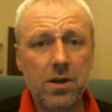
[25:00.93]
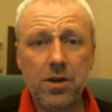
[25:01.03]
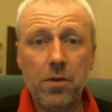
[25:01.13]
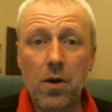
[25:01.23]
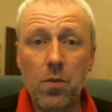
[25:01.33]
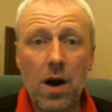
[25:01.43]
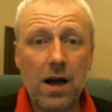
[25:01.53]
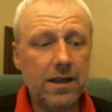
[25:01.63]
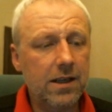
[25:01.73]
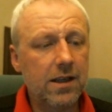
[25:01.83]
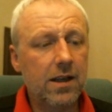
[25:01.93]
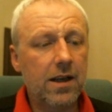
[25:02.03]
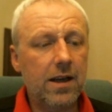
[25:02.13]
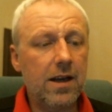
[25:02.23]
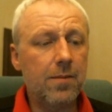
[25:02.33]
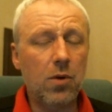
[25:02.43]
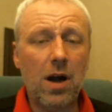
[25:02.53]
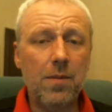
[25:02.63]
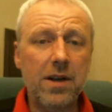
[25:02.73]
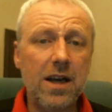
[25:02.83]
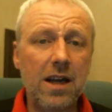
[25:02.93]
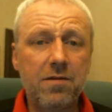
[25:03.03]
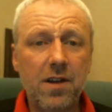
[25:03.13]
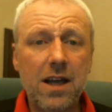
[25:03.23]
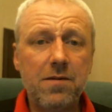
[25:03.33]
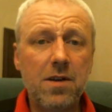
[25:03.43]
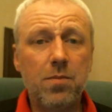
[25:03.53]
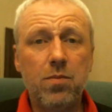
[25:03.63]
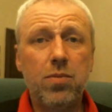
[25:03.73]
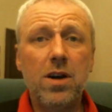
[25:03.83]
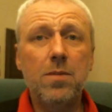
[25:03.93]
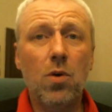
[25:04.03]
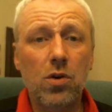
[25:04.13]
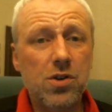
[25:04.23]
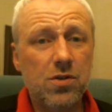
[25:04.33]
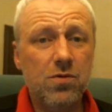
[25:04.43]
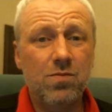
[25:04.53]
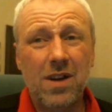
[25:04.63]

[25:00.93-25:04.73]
I don't know why, but I've been getting flavour pretty much